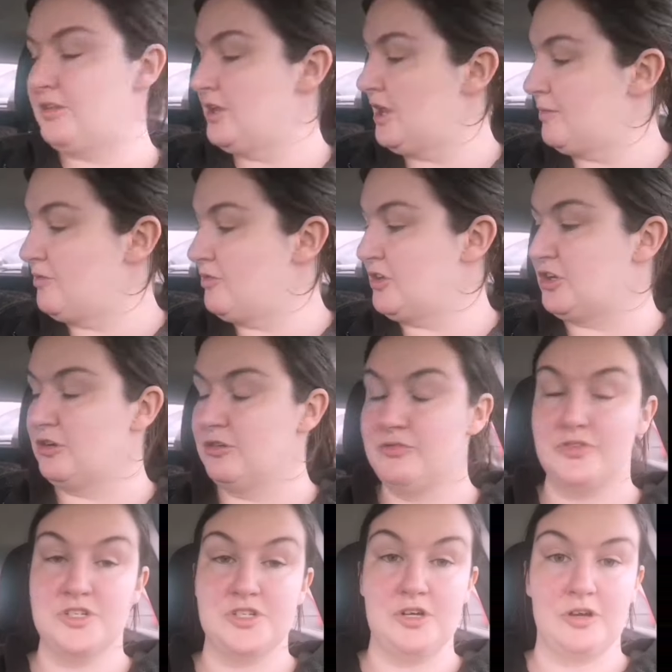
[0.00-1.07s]
I thought that'd be really good
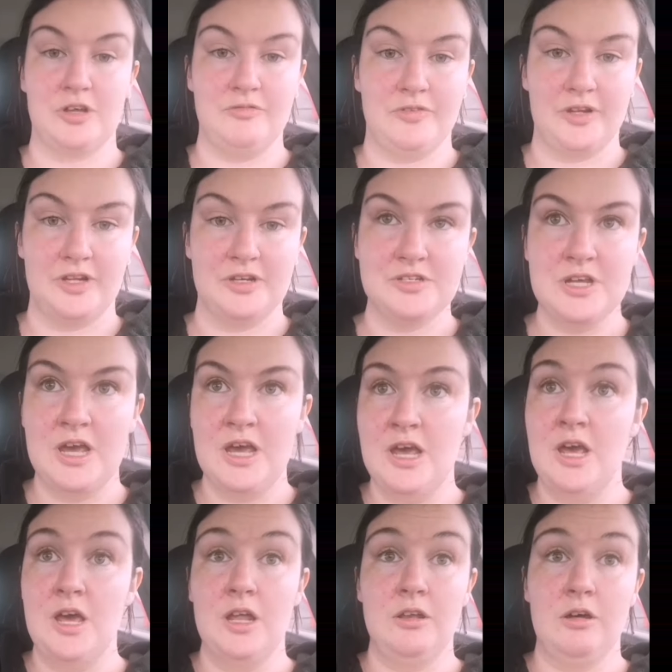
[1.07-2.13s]
for stocking fillers.
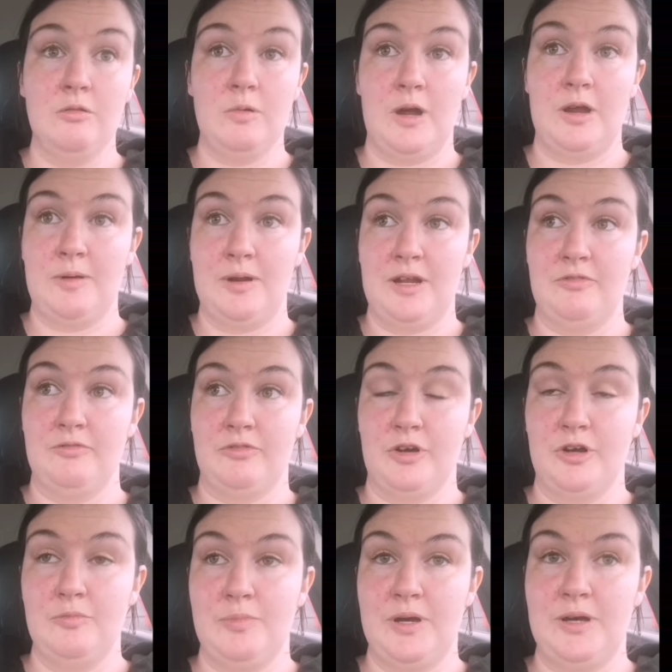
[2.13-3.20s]
Not what I went in
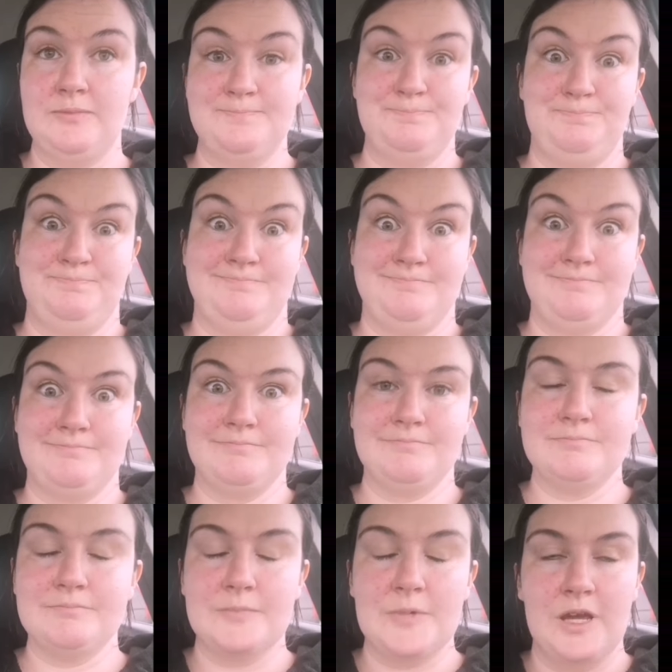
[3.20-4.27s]
for, but
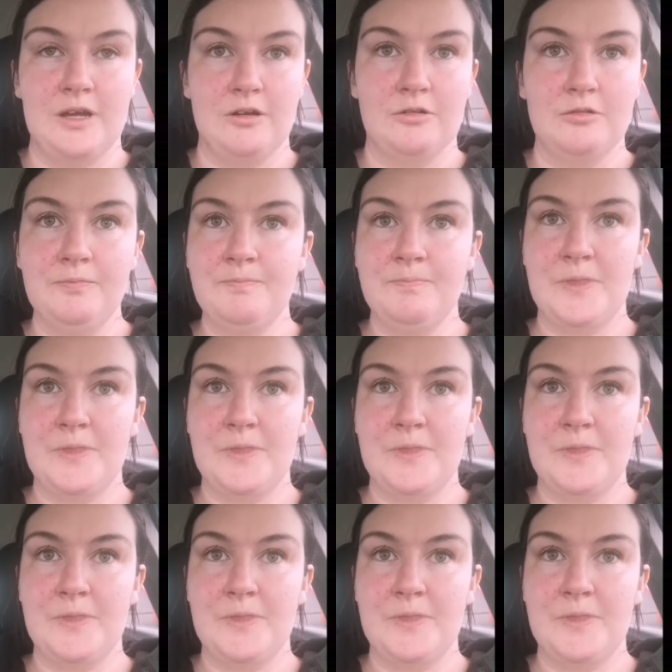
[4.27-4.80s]
hey oh.